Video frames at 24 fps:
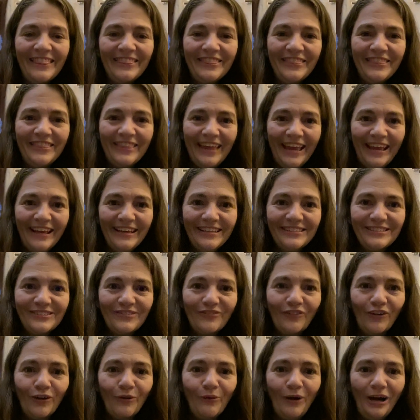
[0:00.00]
Thanks
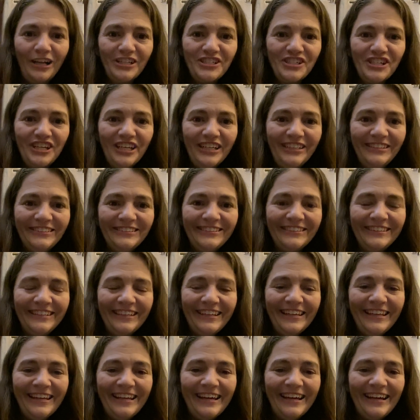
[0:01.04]
for watching.
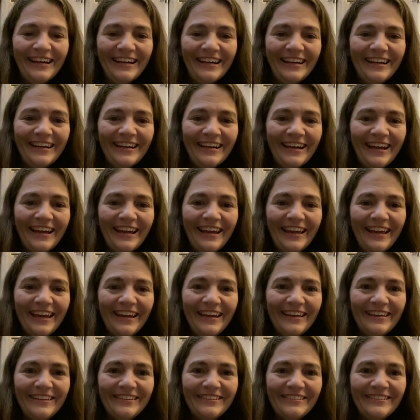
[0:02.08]

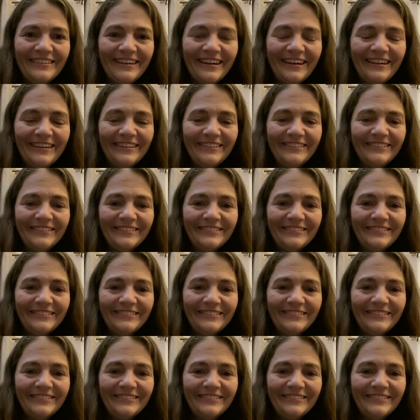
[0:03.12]
And